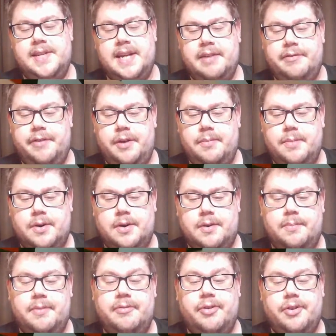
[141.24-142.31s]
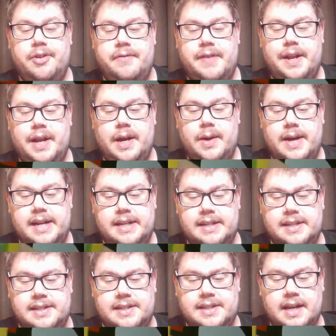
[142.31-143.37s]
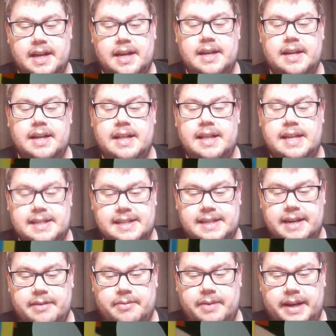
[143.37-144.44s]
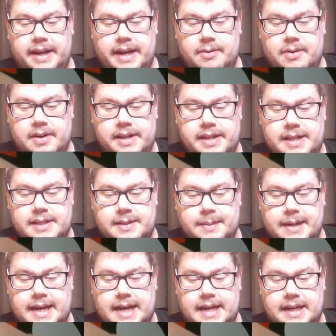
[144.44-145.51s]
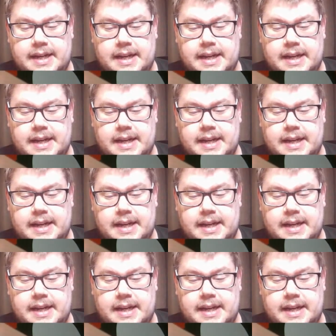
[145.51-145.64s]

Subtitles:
a few more before the video ends. Let's see if we can get one in this pack.